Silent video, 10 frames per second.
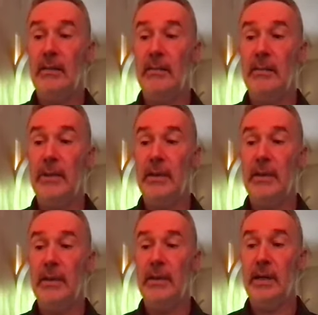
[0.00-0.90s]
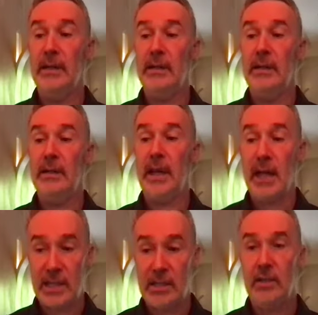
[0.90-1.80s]
the
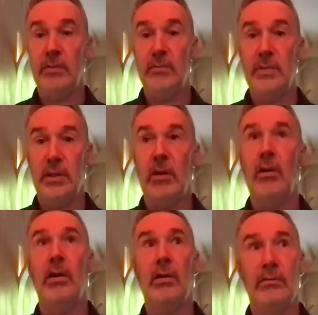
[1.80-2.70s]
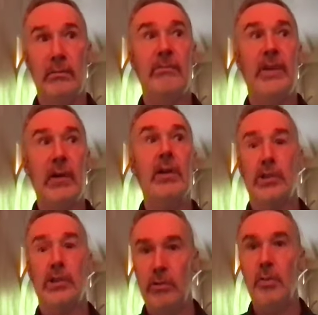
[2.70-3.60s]
costumes are very
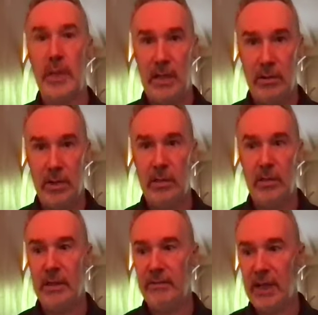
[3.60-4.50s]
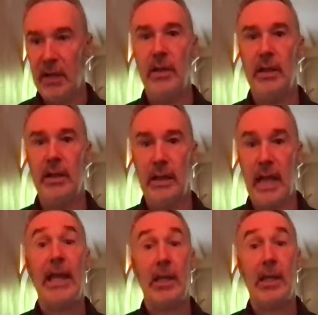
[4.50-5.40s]
true to period and very
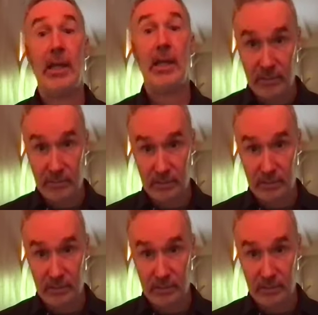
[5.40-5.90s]
accurate.